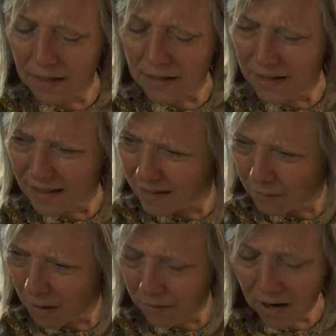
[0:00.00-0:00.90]
Am
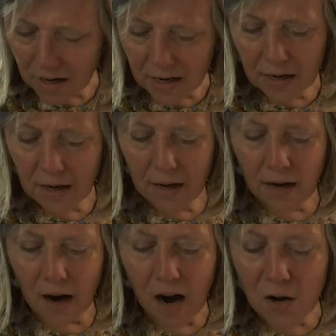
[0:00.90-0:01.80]
I right?
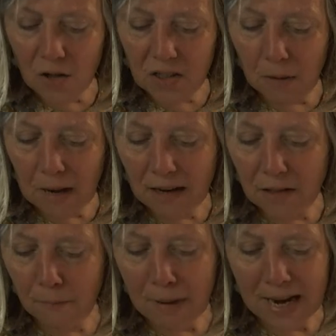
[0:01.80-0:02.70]
I looked up how
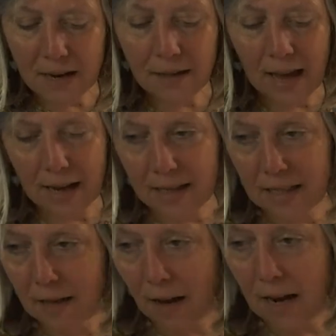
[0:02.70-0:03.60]
to make that.
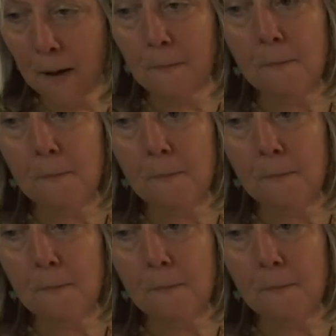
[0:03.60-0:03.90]
It's like